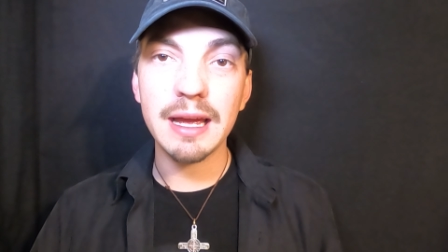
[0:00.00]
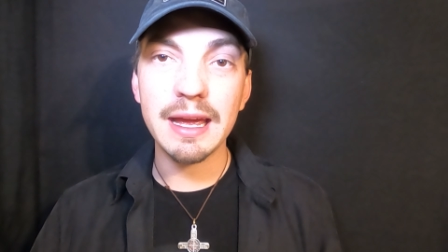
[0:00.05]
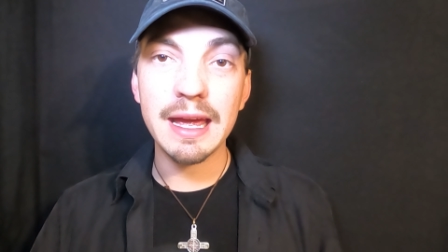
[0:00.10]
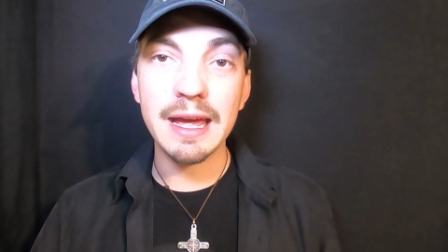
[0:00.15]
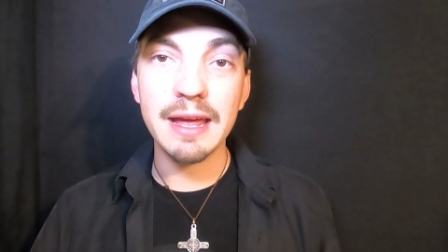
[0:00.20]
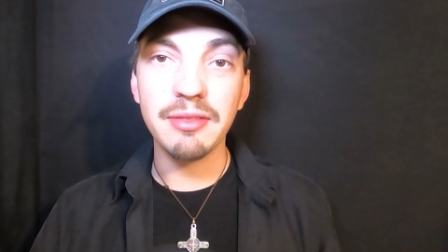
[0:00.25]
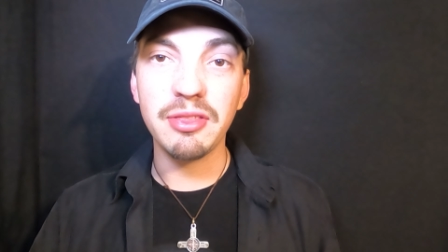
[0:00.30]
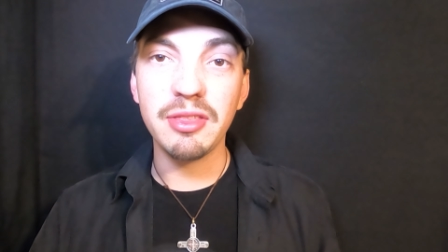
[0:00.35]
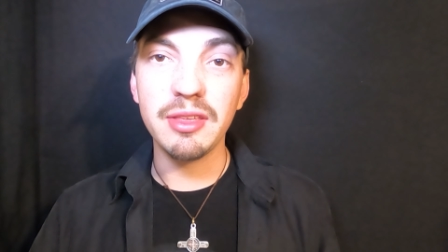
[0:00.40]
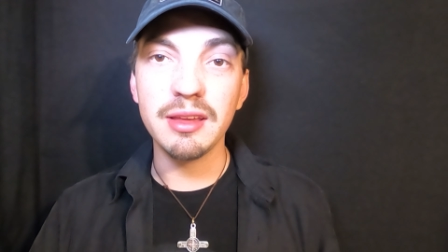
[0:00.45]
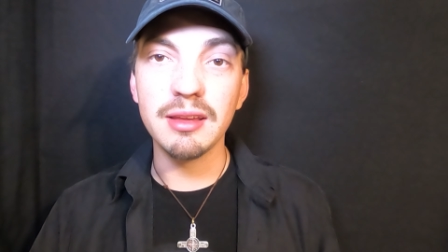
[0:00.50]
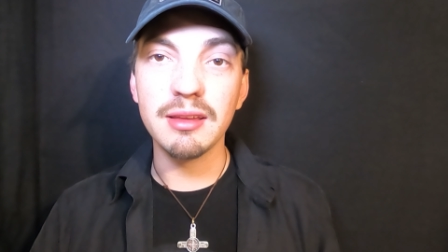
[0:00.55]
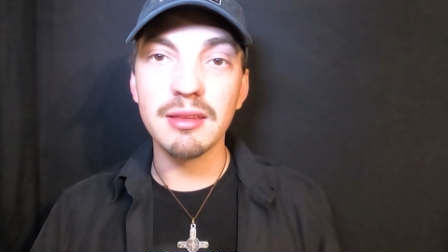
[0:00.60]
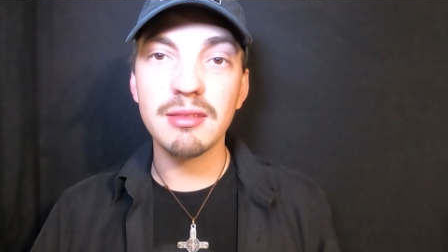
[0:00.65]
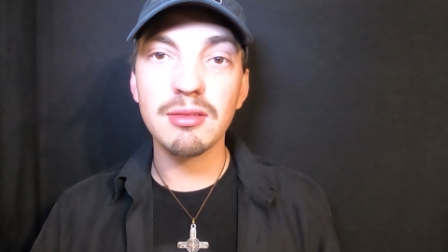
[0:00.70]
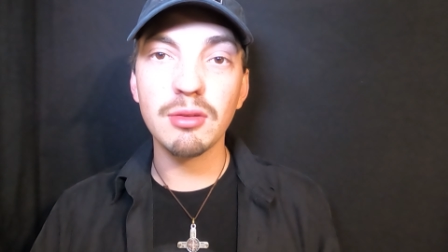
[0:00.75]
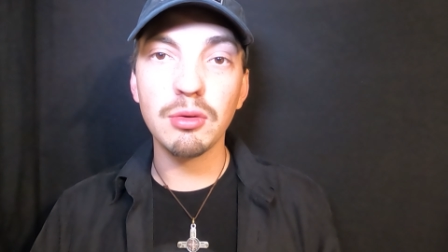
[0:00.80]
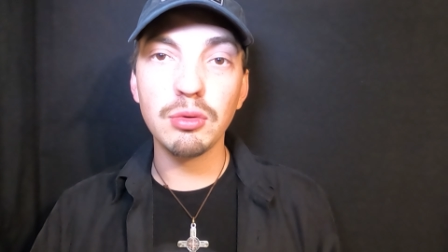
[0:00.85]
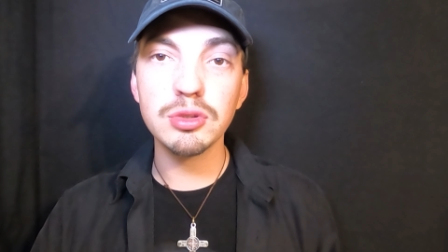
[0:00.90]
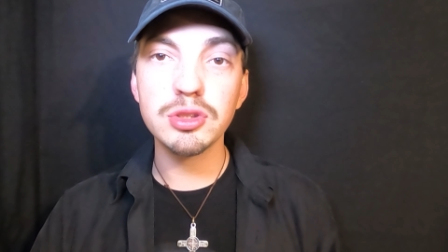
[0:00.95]
at the
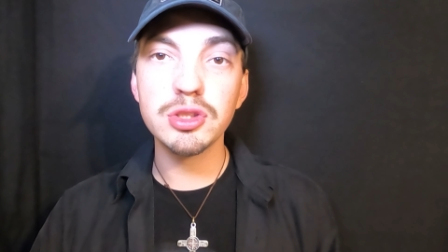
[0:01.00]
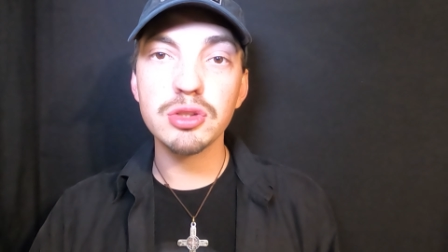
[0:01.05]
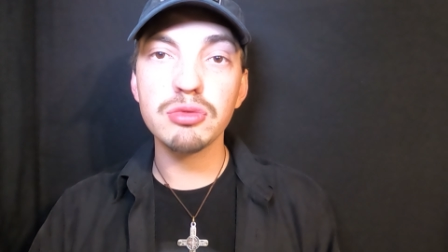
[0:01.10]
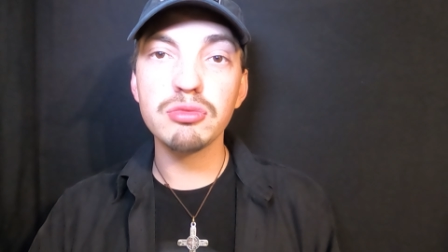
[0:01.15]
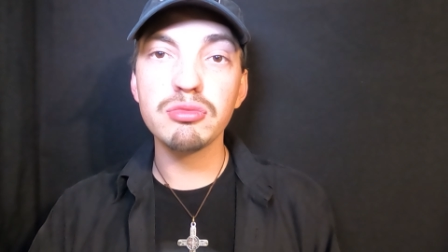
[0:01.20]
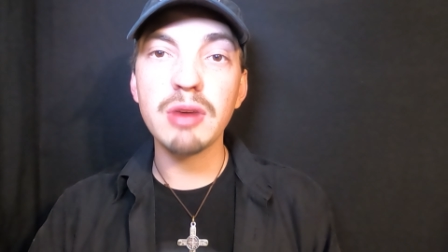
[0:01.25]
soldier